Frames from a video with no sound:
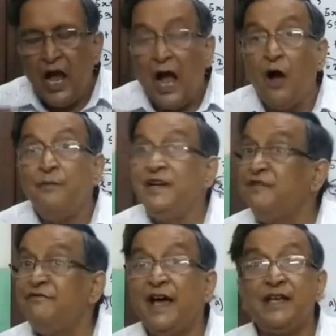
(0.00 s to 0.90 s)
how
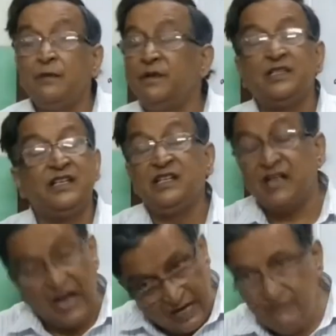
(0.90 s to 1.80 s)
many variables it
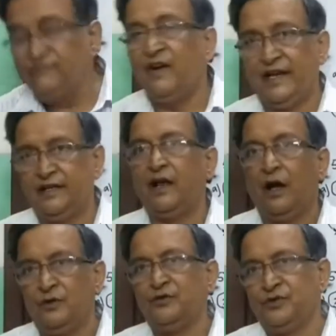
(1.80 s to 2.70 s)
can't find
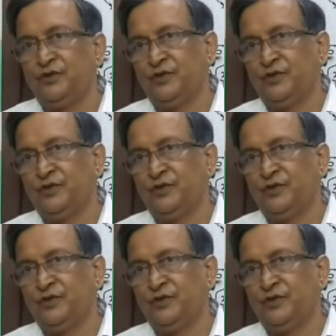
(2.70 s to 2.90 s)
out.